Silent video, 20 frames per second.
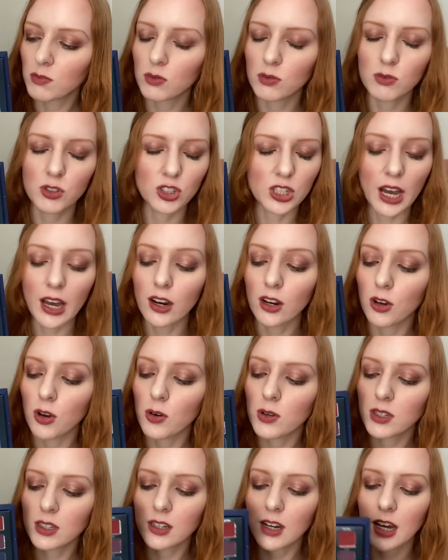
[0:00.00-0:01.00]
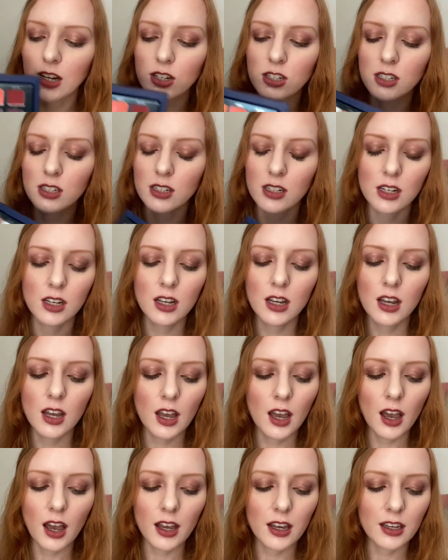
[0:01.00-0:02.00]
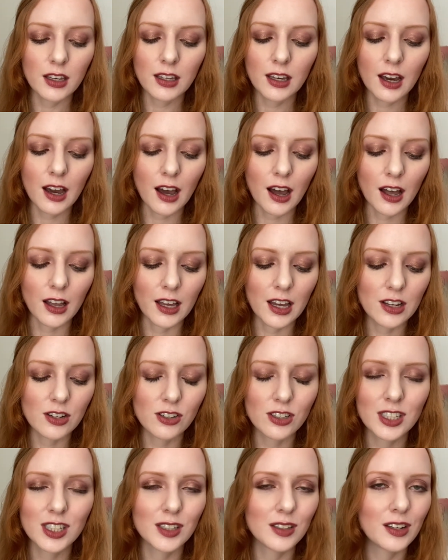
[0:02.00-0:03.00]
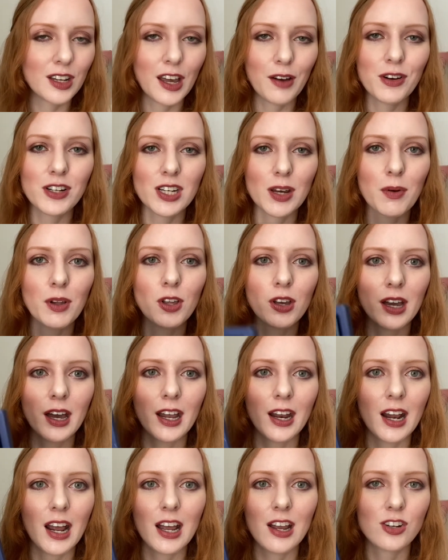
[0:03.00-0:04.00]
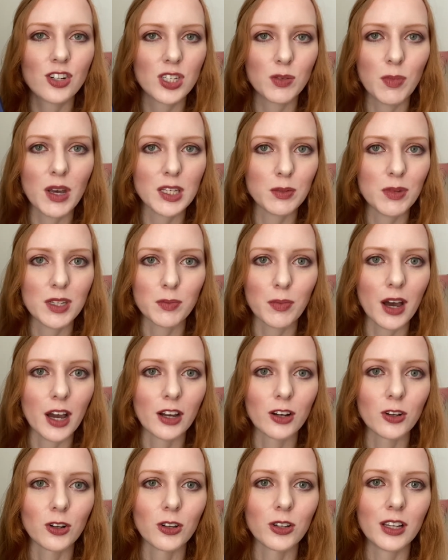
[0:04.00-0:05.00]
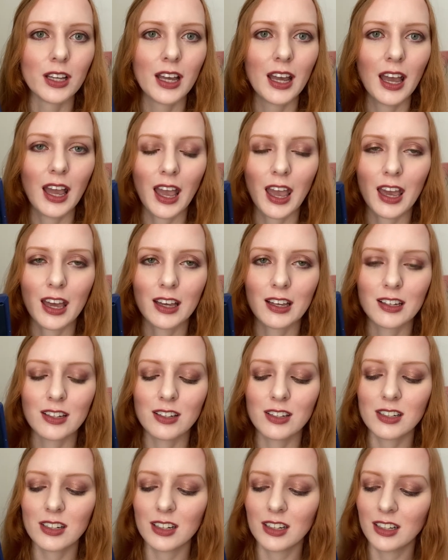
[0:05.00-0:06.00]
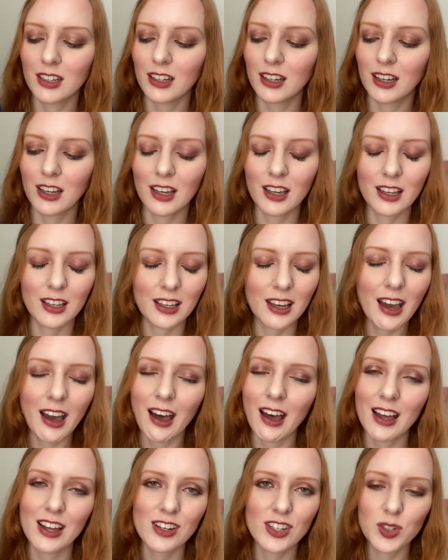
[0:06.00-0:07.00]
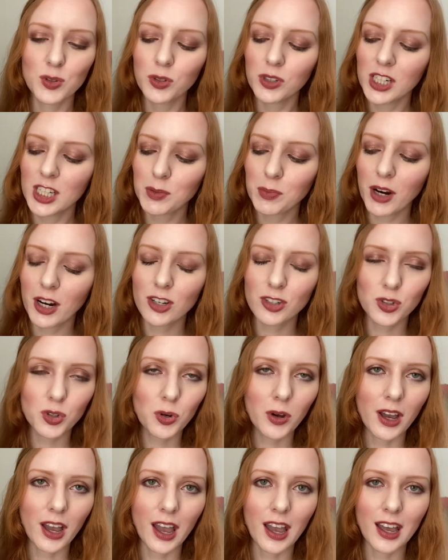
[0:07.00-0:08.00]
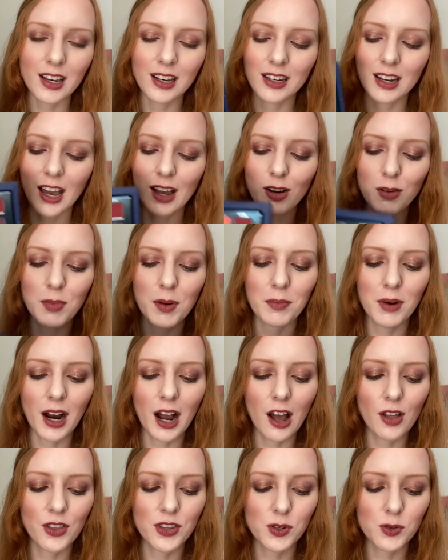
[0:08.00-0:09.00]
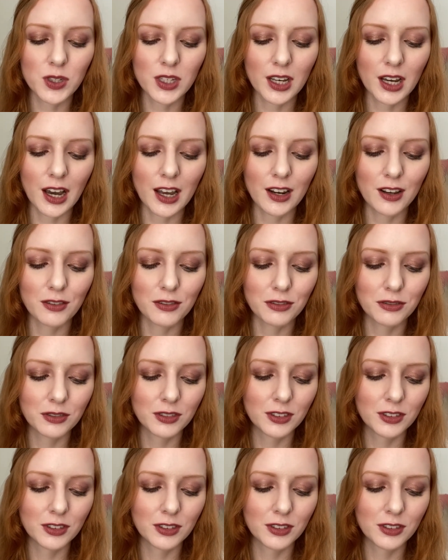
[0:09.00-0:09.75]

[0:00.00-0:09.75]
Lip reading: shadows. And I just, yeah, it just, every time I look at it, it just makes me smile. And yeah, it just really sparks joy. And I remember how this was kind of